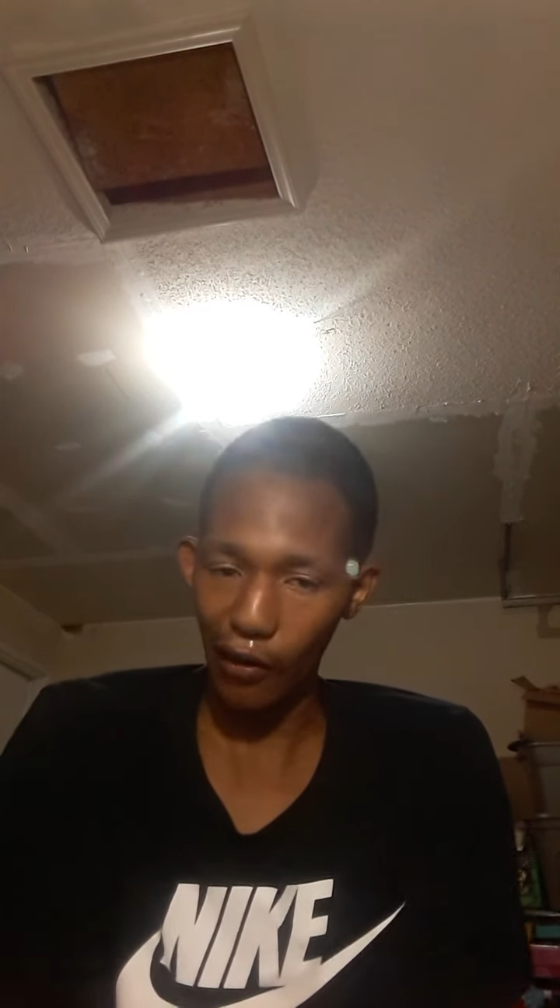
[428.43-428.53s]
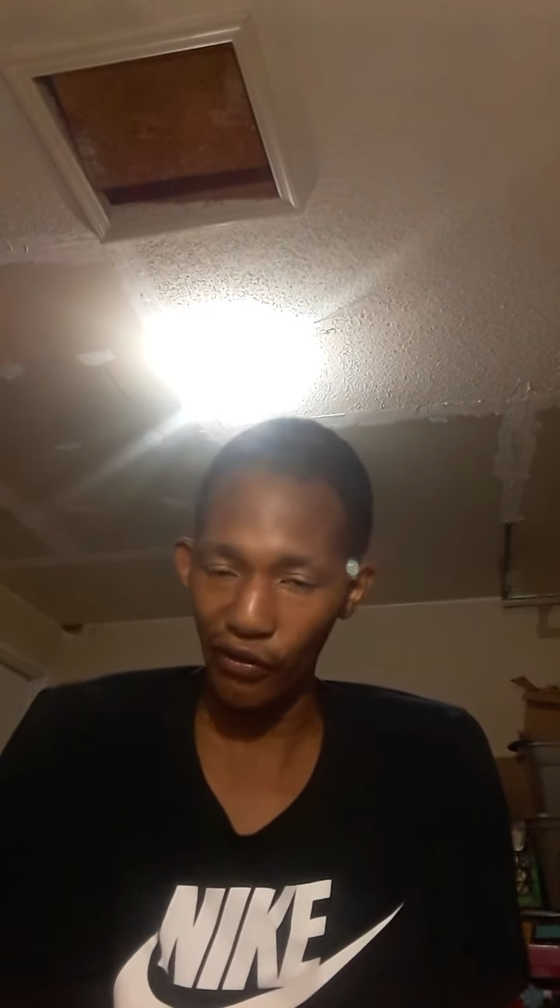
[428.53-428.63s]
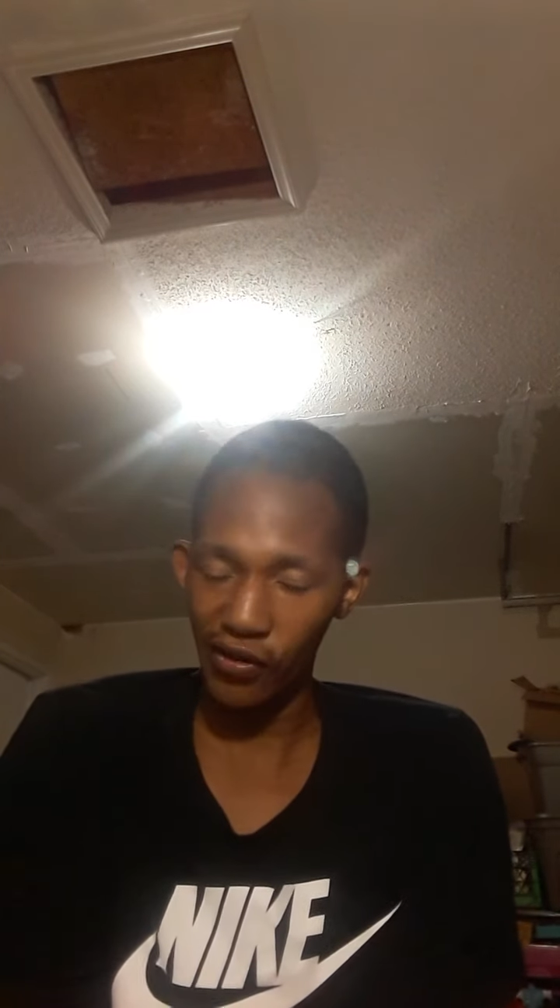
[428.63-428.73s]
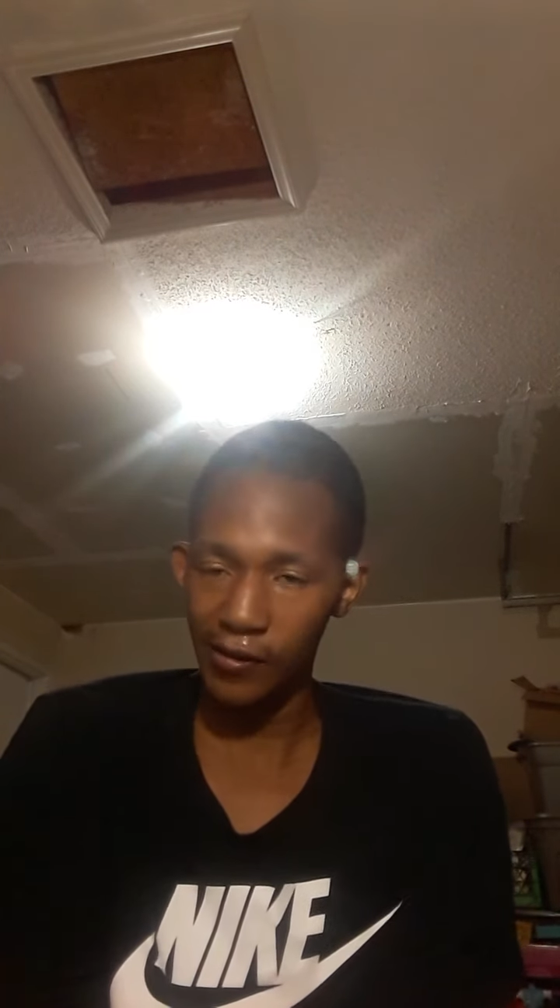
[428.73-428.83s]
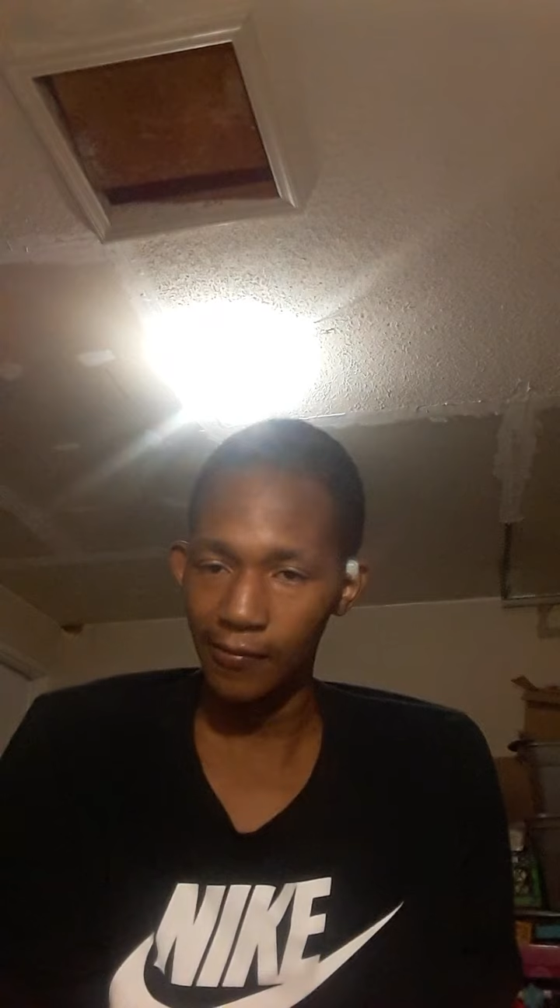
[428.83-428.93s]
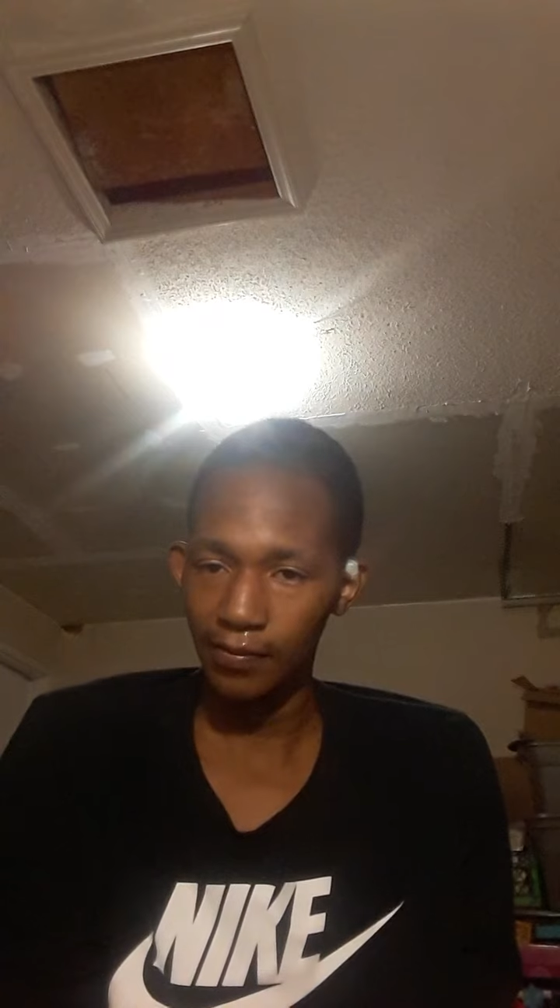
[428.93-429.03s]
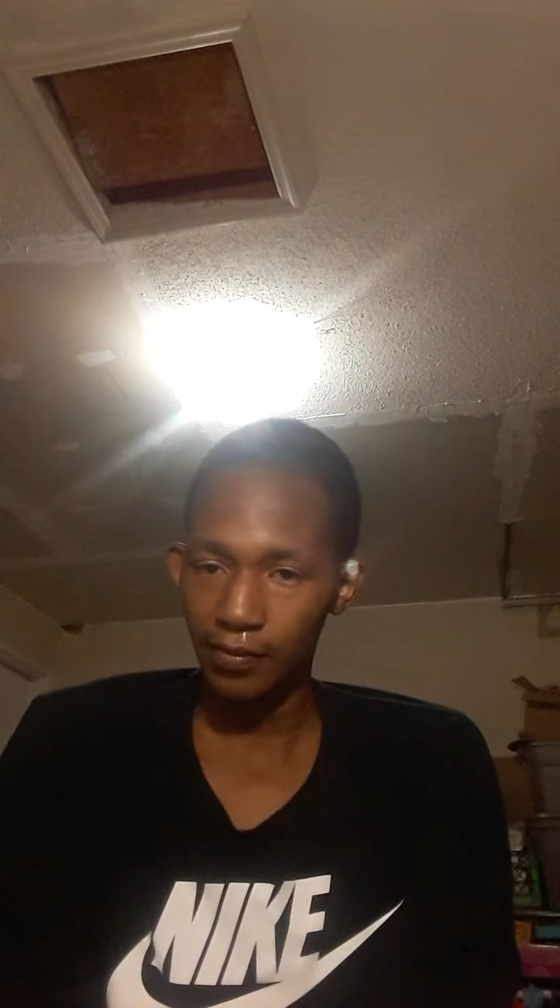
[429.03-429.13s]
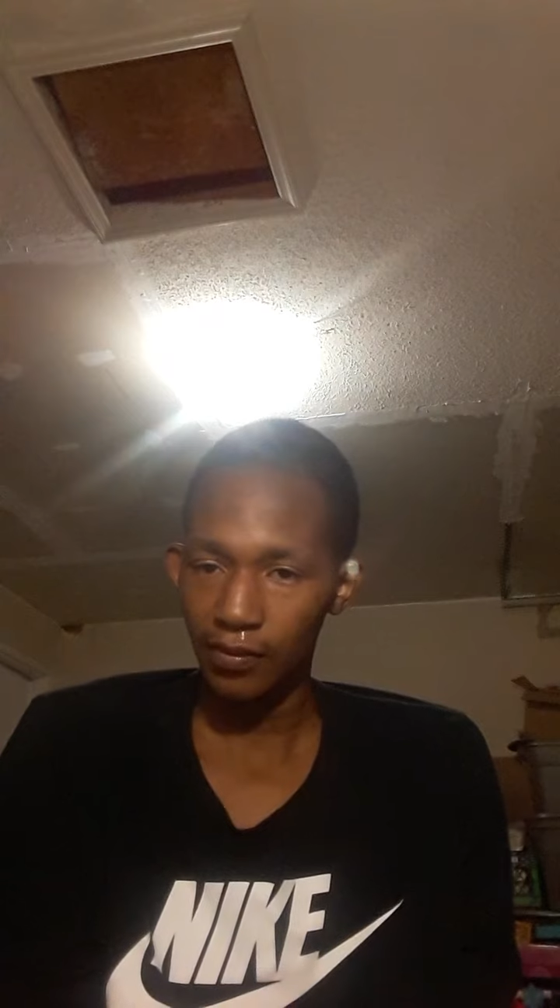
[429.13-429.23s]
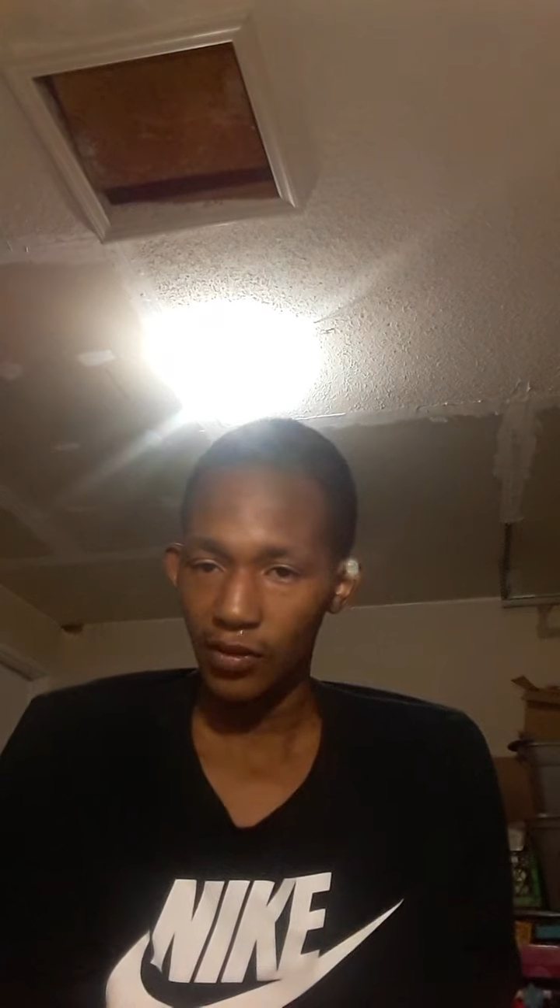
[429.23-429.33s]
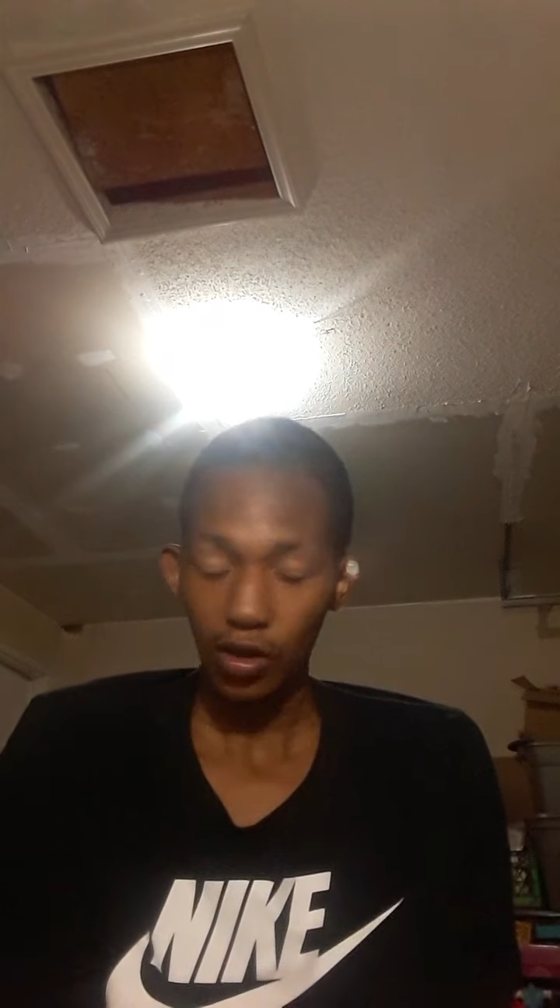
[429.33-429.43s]
So all the
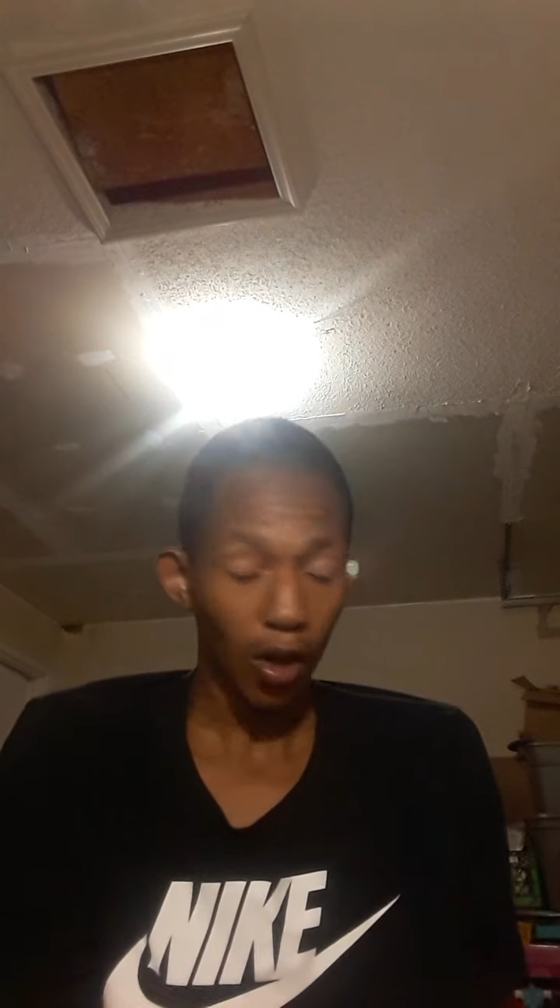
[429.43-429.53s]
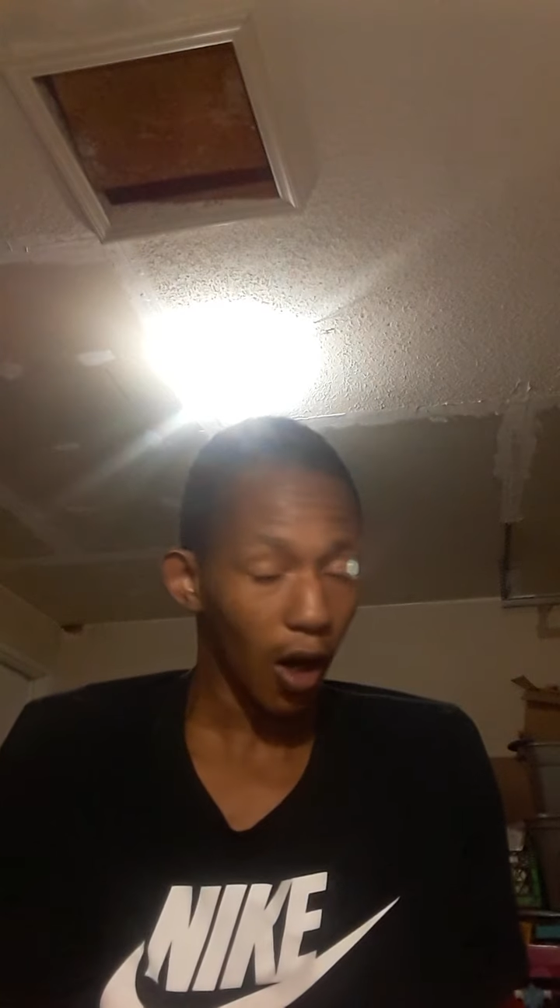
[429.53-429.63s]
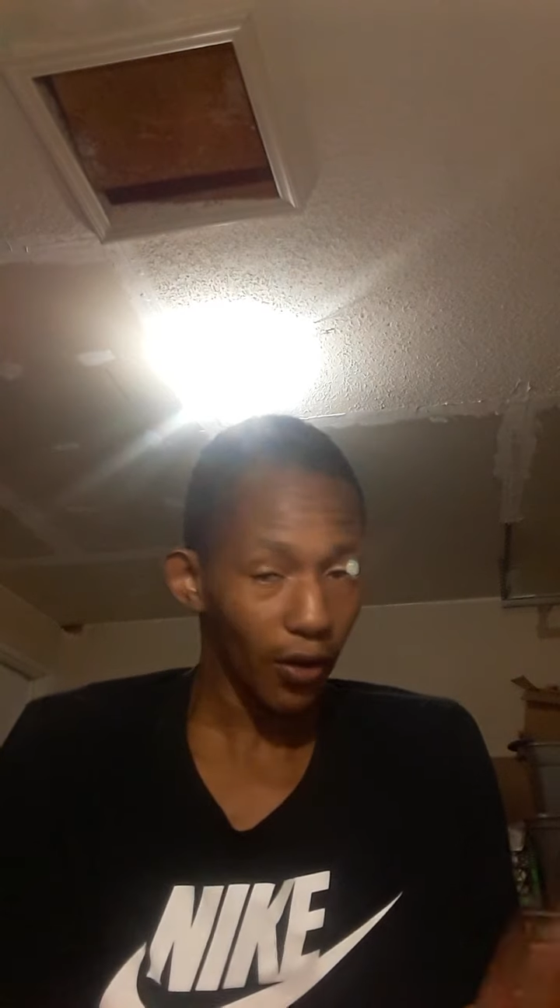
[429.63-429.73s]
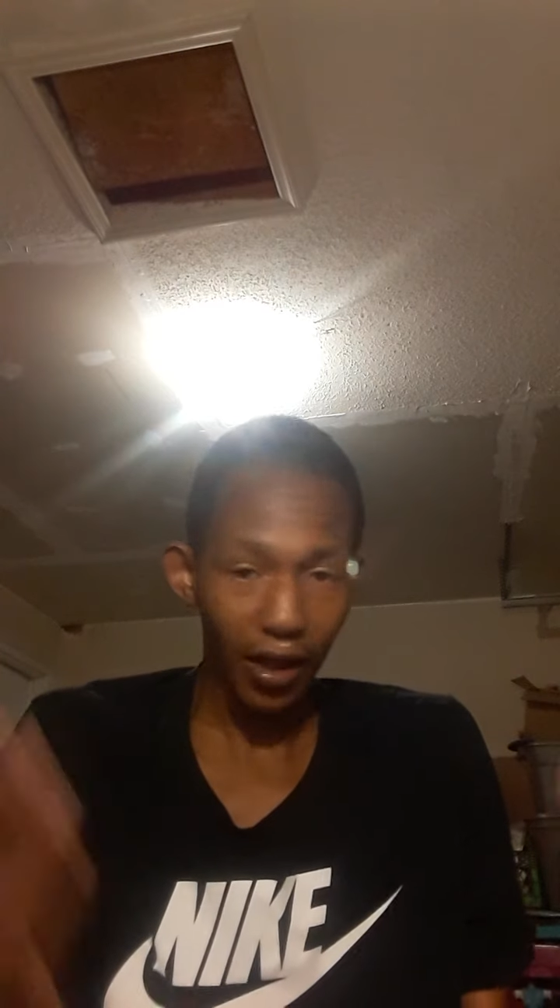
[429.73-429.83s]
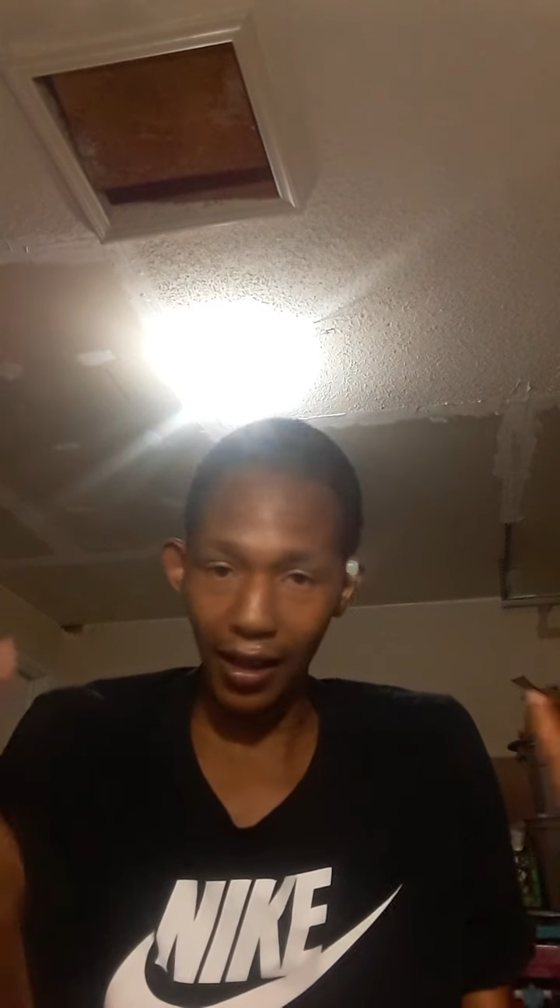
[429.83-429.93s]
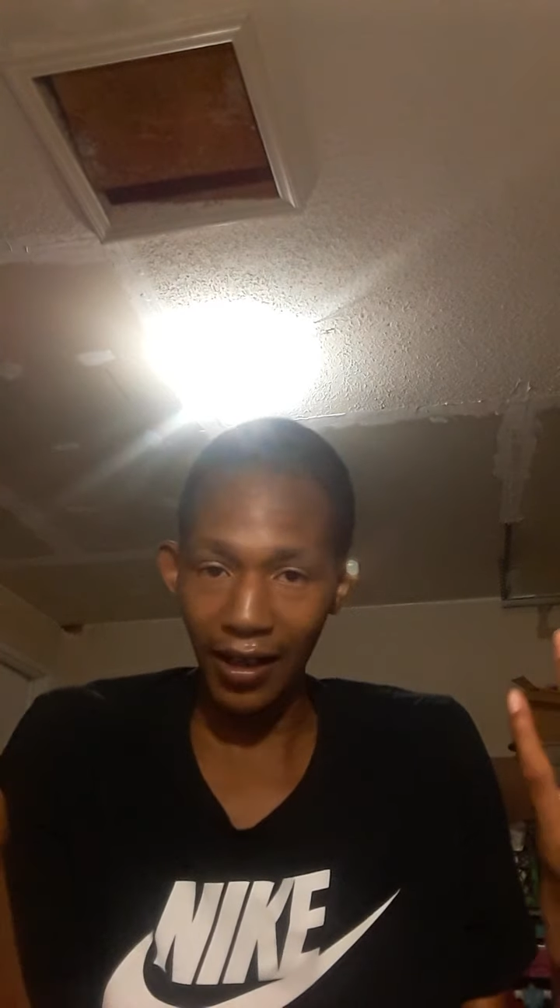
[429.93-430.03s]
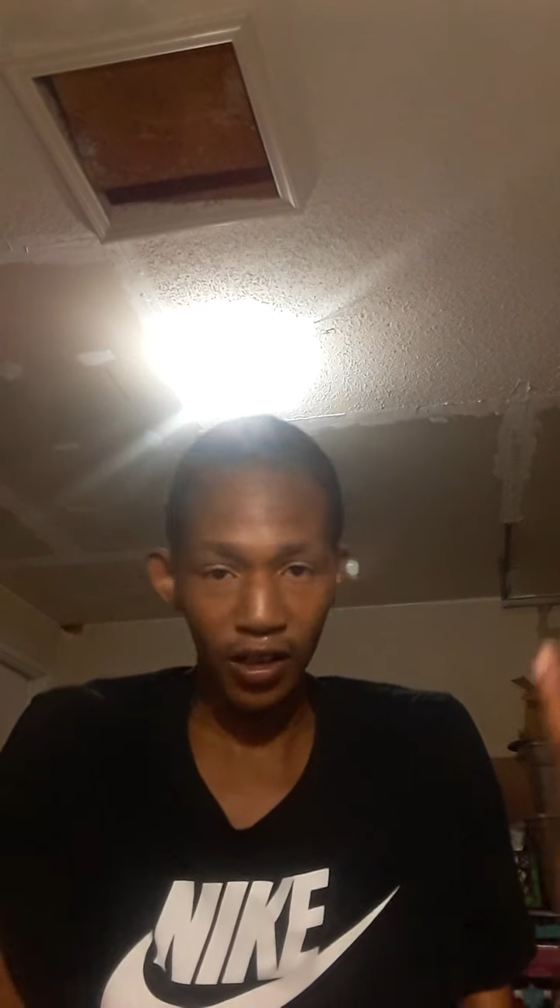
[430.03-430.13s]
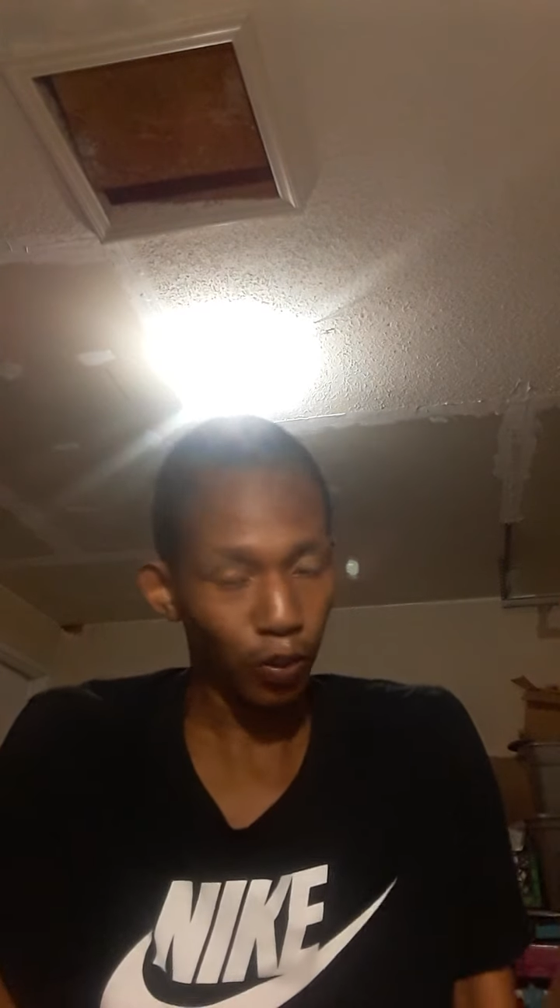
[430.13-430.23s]
guns people choose